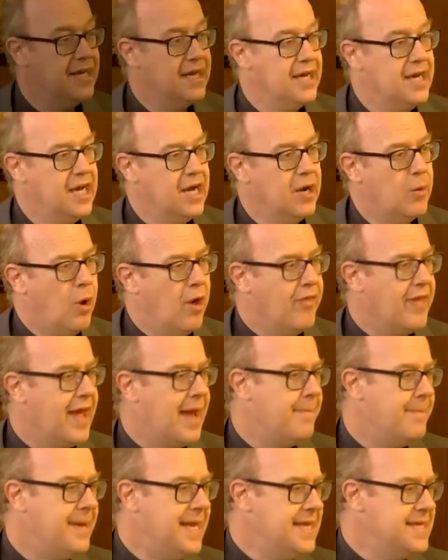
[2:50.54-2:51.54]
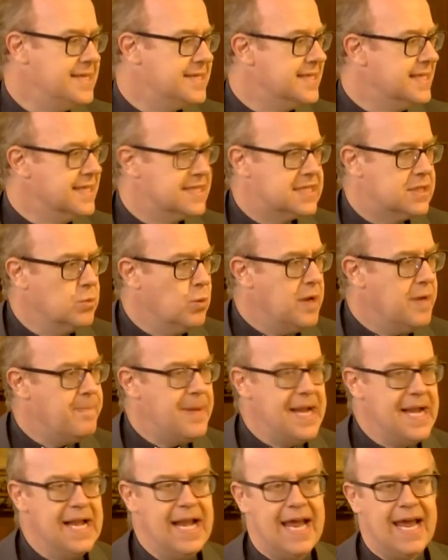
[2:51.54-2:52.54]
And what that means is that we've
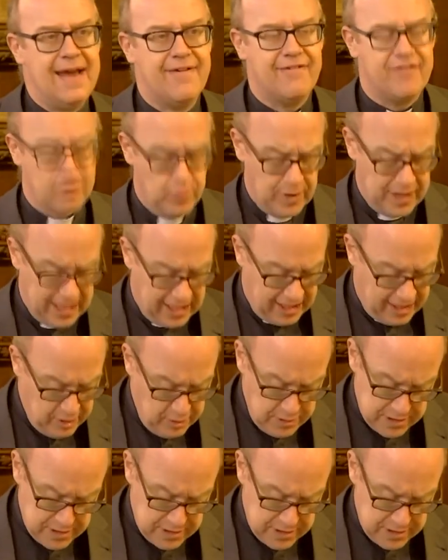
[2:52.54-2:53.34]
been left with loads